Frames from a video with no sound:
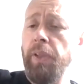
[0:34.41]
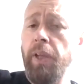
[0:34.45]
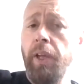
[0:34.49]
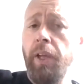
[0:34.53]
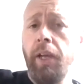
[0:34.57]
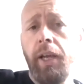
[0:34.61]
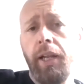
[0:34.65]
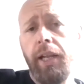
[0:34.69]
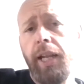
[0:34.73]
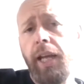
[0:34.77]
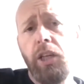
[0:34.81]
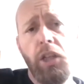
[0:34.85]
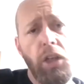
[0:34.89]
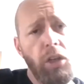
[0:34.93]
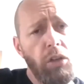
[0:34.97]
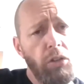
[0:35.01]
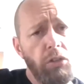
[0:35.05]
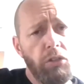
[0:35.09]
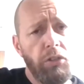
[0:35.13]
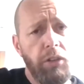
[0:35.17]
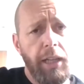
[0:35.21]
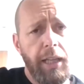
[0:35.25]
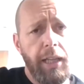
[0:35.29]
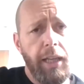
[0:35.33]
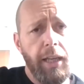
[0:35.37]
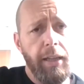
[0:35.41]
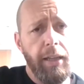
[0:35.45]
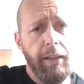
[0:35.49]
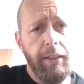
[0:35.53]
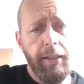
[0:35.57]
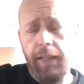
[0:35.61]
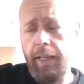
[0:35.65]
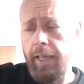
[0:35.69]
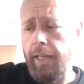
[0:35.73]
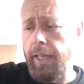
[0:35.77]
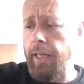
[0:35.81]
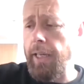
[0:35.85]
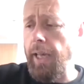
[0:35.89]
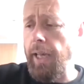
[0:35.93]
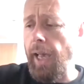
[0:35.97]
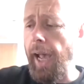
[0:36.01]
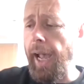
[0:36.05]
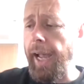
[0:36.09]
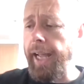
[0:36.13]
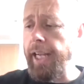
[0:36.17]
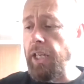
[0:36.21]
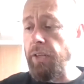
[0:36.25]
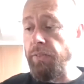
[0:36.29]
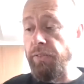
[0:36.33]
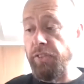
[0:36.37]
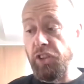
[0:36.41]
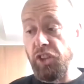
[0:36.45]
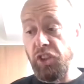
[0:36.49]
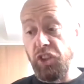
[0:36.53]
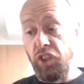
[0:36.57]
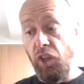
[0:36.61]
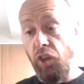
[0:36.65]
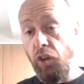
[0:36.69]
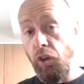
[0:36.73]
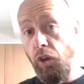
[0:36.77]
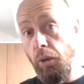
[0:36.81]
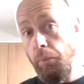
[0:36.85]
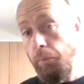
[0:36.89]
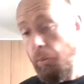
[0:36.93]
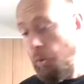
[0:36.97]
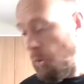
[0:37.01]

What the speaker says: Now, usually at the end of a term or